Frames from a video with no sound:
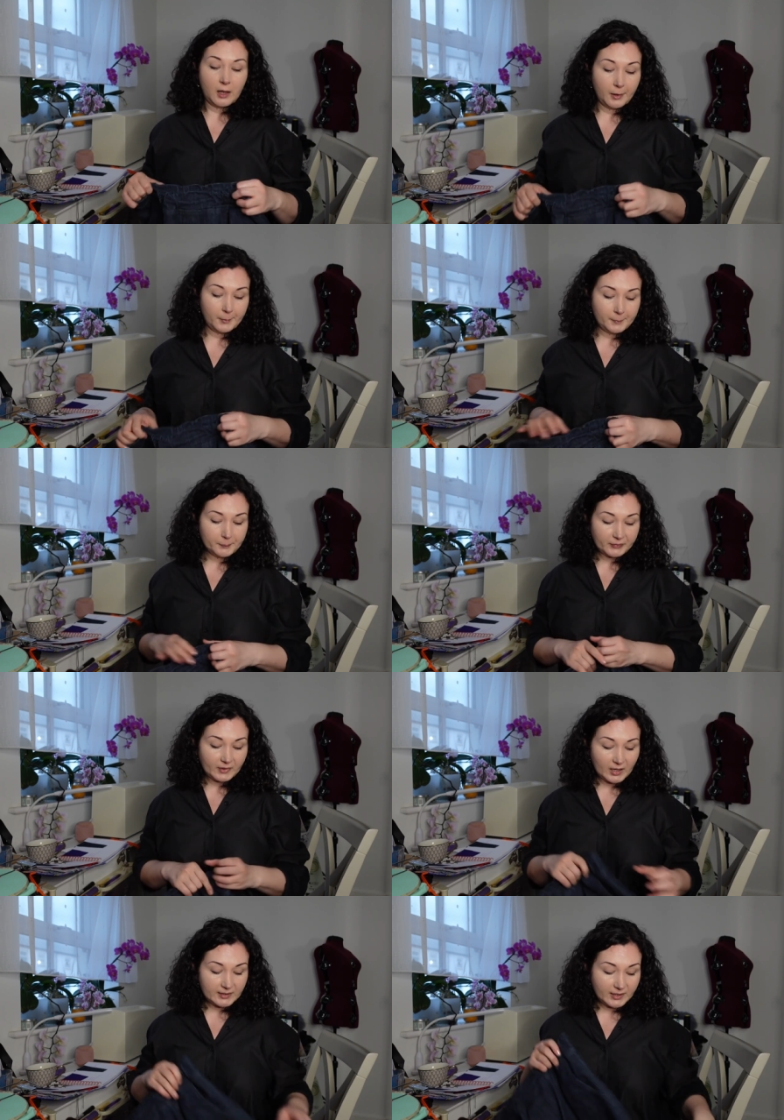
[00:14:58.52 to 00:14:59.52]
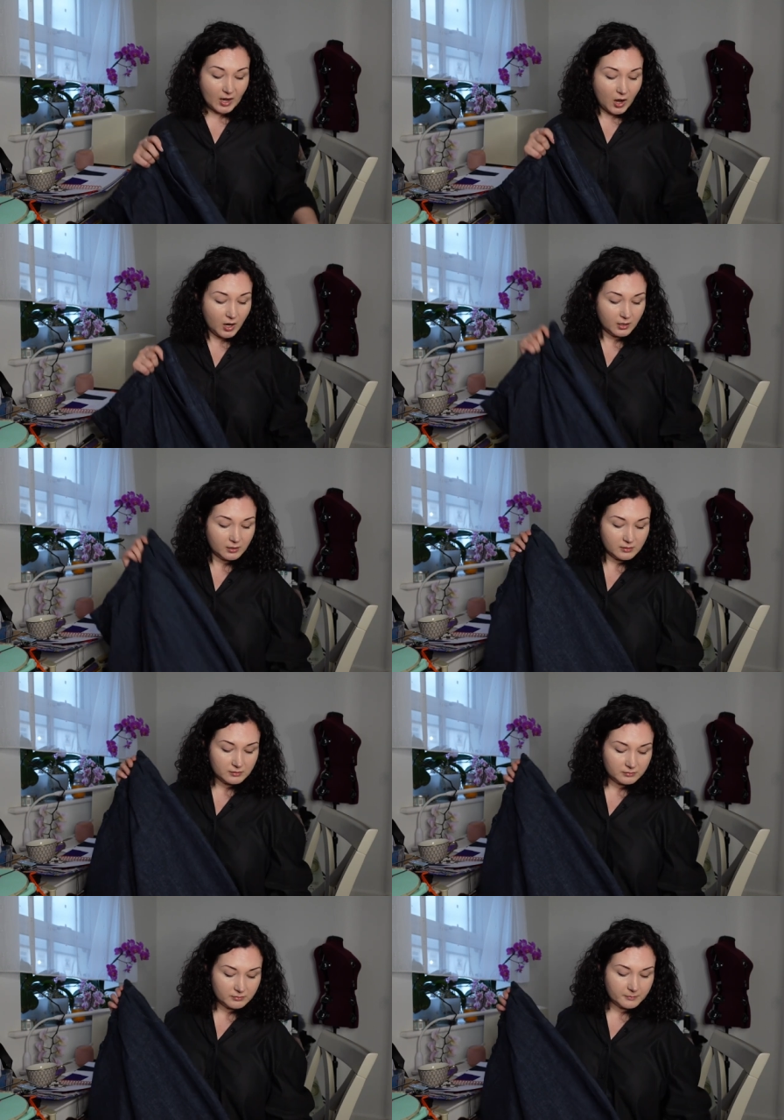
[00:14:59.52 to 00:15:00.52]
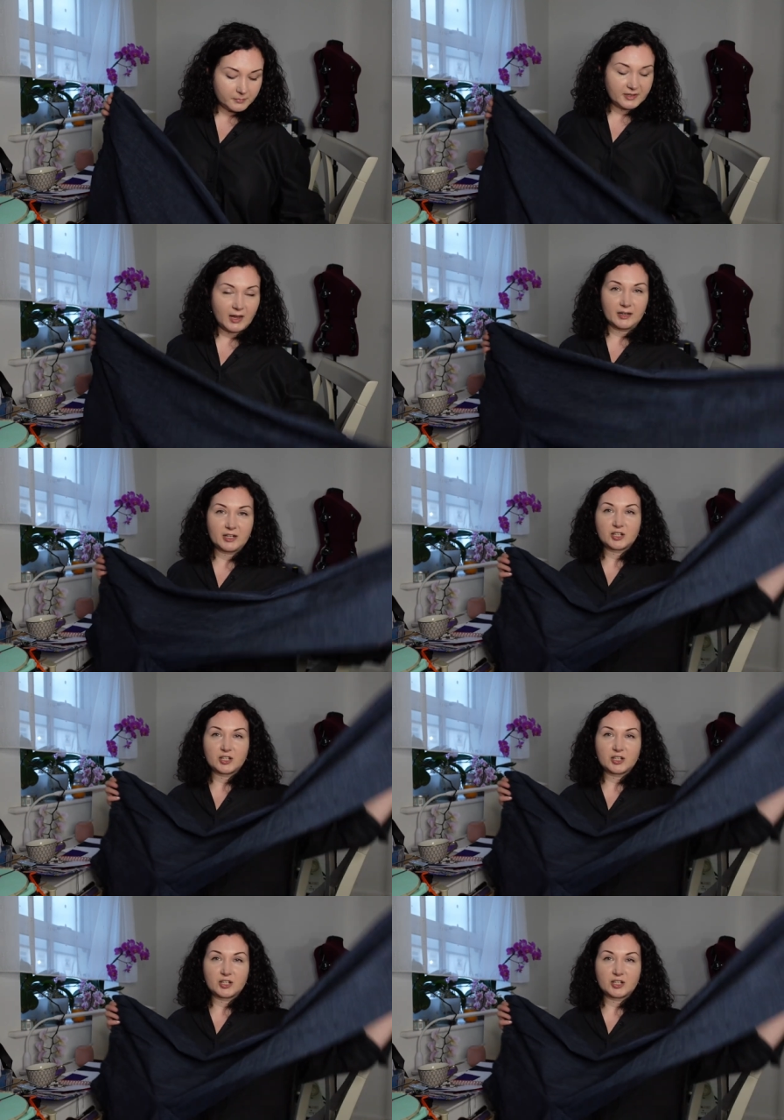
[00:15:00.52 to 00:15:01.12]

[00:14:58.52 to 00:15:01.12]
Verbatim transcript: um, they are banana